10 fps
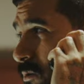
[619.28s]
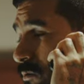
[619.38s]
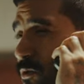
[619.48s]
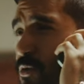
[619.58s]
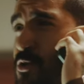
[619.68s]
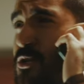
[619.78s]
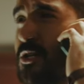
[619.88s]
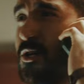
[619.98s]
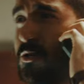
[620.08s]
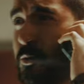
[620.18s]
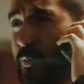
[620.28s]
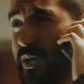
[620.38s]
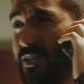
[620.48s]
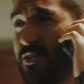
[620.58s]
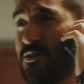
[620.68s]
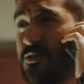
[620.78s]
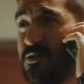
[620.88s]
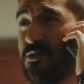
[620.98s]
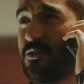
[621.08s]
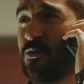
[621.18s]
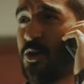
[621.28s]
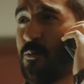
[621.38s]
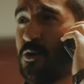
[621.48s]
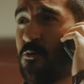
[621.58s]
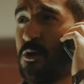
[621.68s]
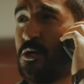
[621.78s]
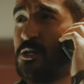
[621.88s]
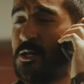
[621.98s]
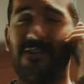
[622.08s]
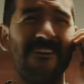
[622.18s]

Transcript: Of course I got the package. Are you coming or what?